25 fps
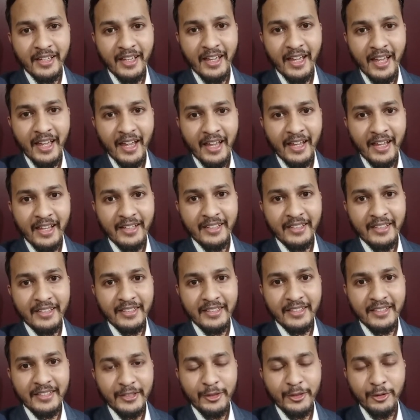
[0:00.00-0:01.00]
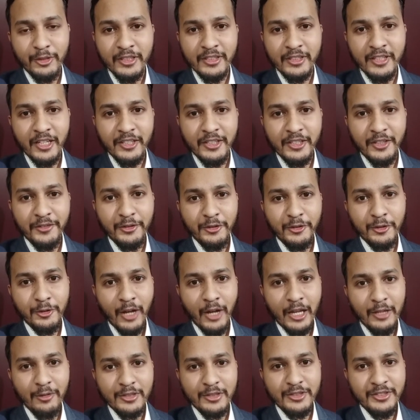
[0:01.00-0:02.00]
And during the interview,
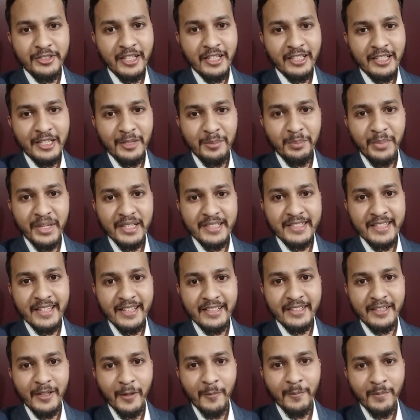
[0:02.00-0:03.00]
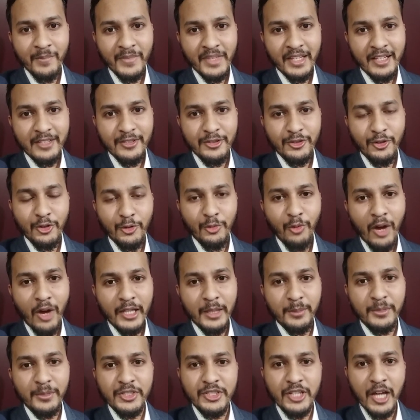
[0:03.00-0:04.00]
I was really impatient. So one
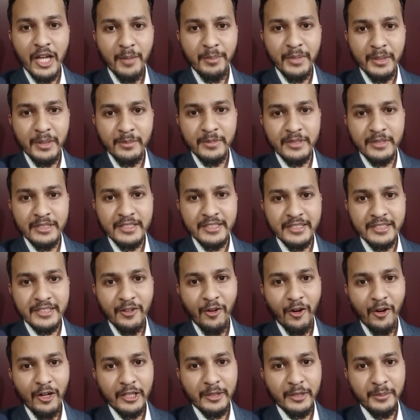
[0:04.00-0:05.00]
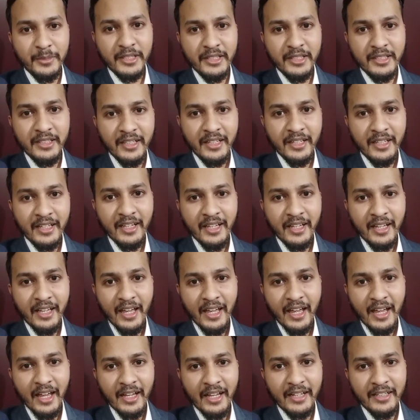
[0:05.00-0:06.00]
of the staff members called me
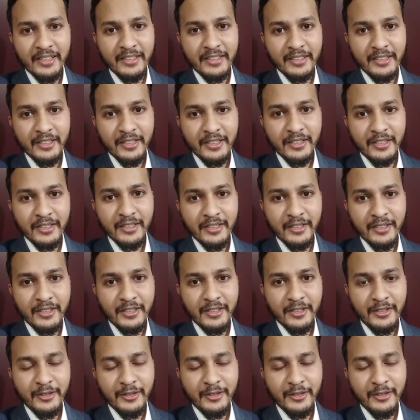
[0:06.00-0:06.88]
and